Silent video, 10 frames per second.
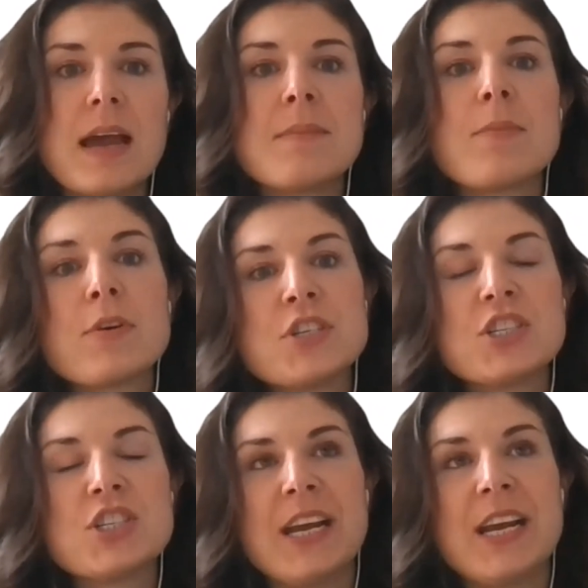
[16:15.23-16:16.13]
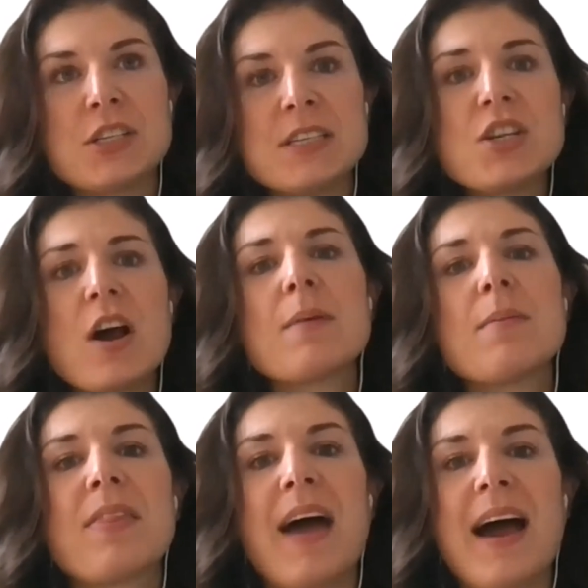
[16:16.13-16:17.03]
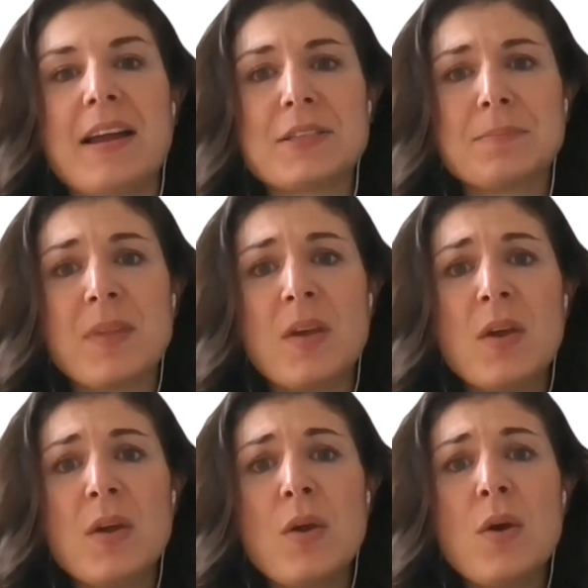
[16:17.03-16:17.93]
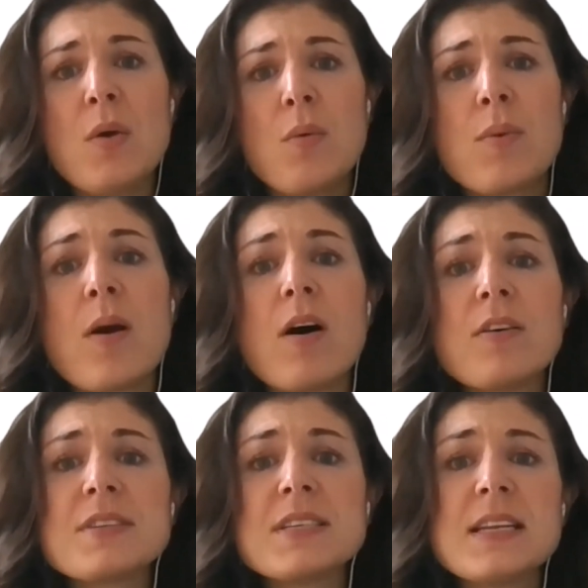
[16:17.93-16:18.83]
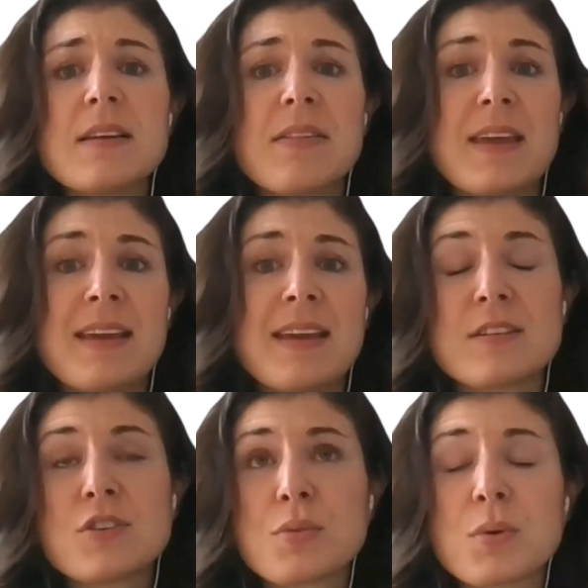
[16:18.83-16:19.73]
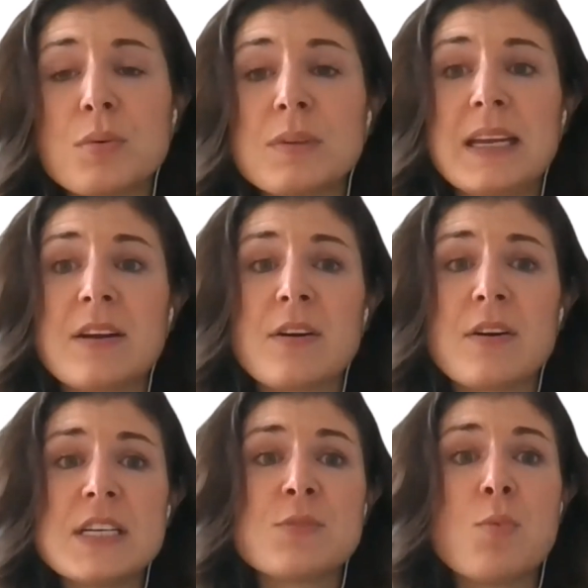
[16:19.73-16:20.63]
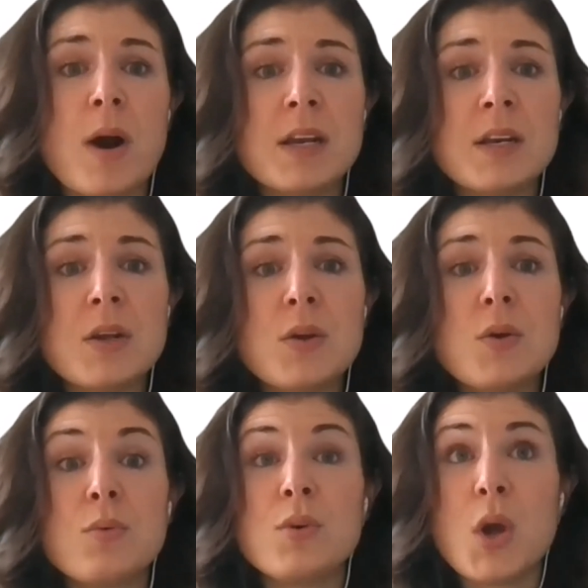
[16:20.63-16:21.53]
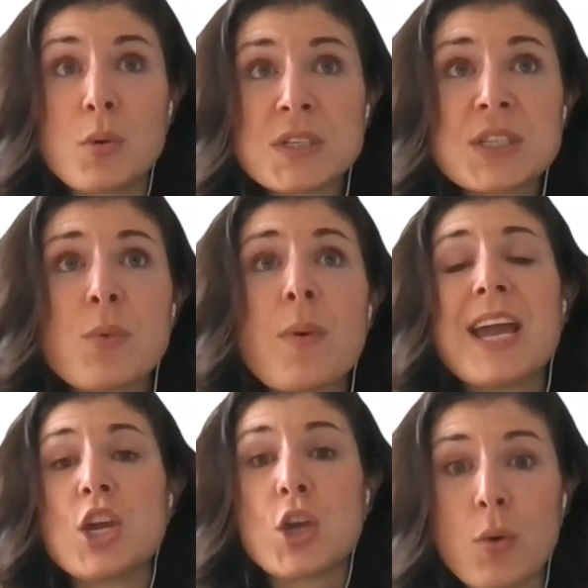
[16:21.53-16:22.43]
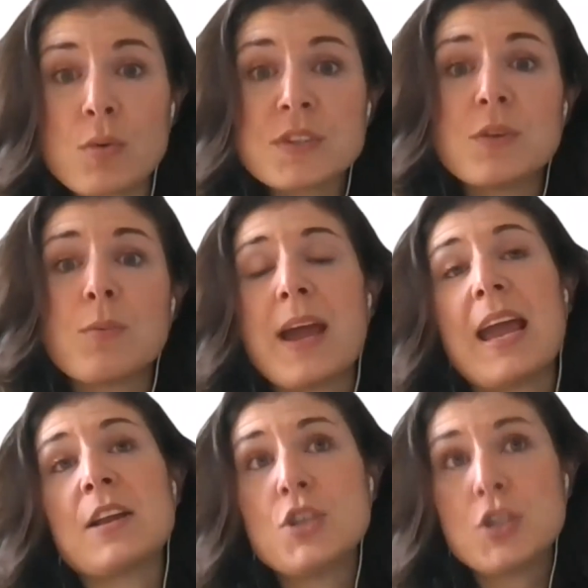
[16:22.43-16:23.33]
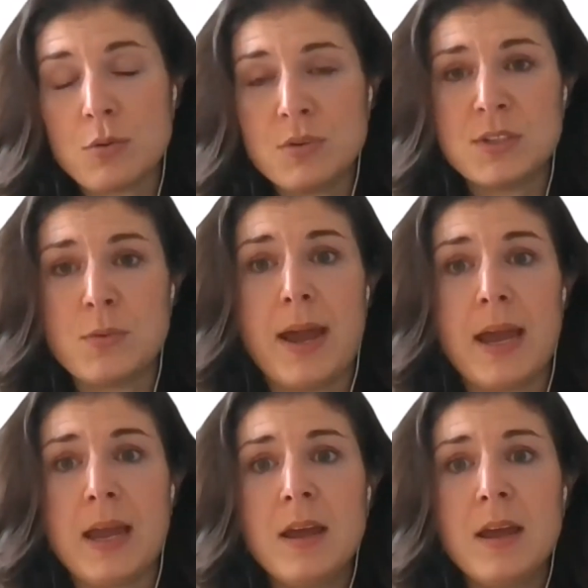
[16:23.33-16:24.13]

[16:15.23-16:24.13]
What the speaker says: And emergent change, let's talk about that. We often think that a true leader is one who knows the way, goes the way, and shows the way.